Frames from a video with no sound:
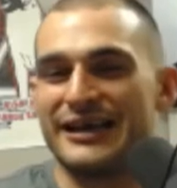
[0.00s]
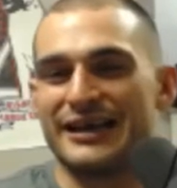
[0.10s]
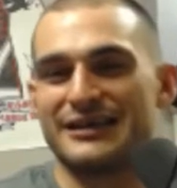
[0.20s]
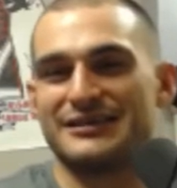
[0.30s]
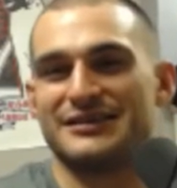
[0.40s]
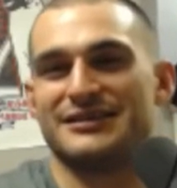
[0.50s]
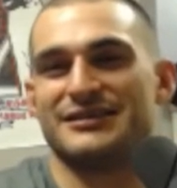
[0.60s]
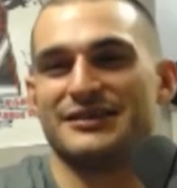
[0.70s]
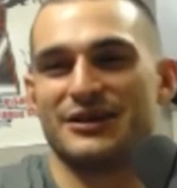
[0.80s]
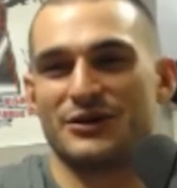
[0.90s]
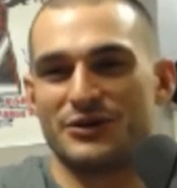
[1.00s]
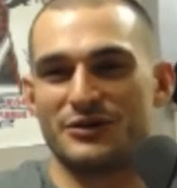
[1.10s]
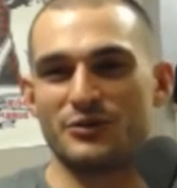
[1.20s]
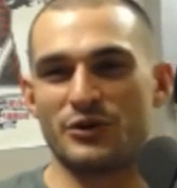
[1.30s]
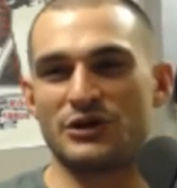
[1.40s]
Yeah, you
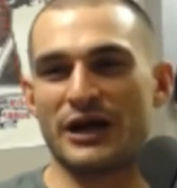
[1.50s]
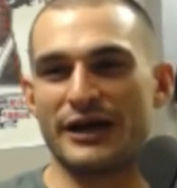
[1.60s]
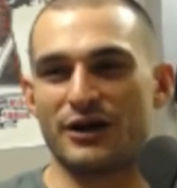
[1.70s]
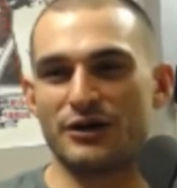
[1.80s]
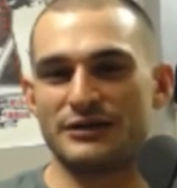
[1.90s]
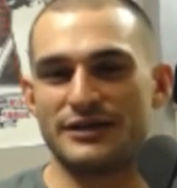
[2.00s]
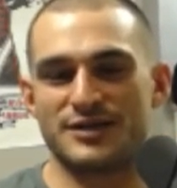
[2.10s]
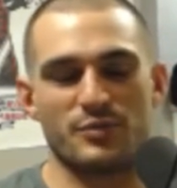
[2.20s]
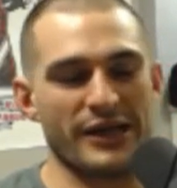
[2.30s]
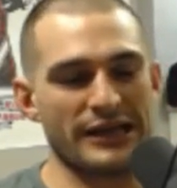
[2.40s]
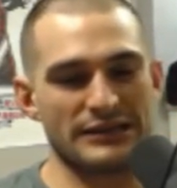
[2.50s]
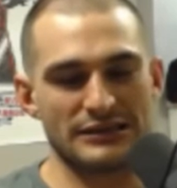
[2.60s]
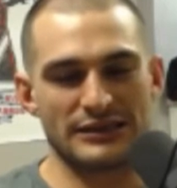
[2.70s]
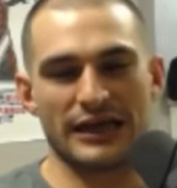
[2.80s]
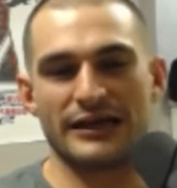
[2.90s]
know, when Lionheart
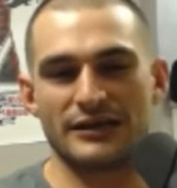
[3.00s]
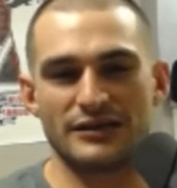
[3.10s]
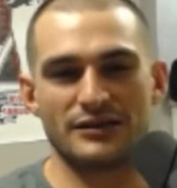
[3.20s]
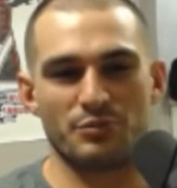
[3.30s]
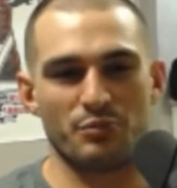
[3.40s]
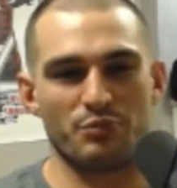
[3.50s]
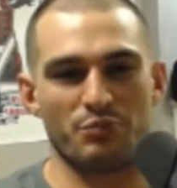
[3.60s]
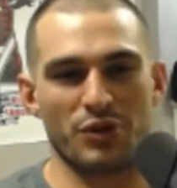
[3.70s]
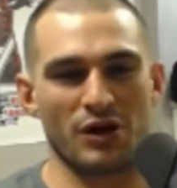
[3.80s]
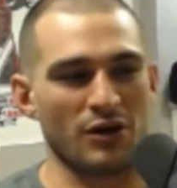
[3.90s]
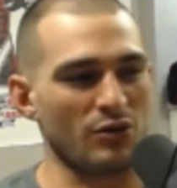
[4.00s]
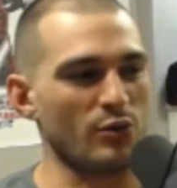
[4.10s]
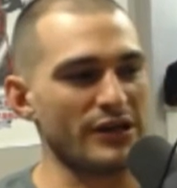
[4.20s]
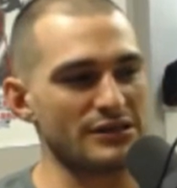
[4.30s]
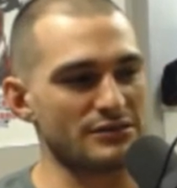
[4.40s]
disbanded, kind of,
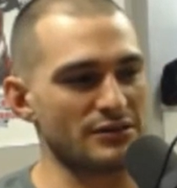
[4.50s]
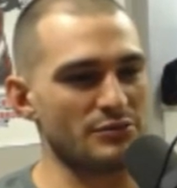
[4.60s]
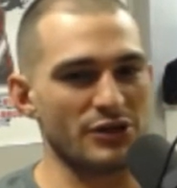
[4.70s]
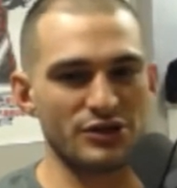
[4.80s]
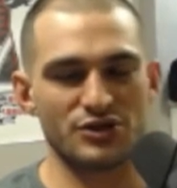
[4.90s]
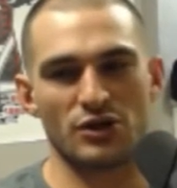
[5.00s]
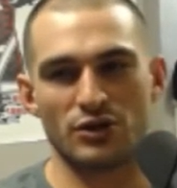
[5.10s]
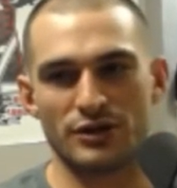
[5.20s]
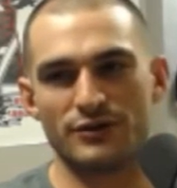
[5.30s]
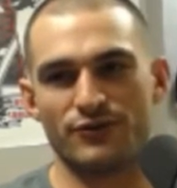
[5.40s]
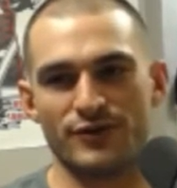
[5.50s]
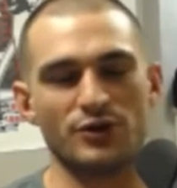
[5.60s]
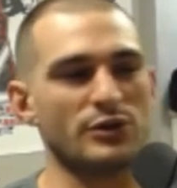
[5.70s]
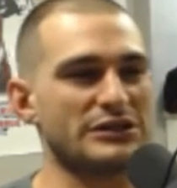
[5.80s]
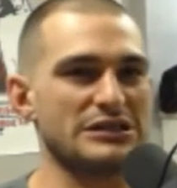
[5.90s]
Paul went to Minnesota,
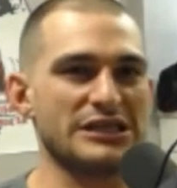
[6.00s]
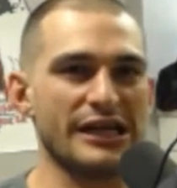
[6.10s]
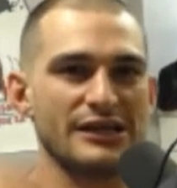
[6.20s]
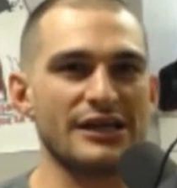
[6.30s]
Phil went to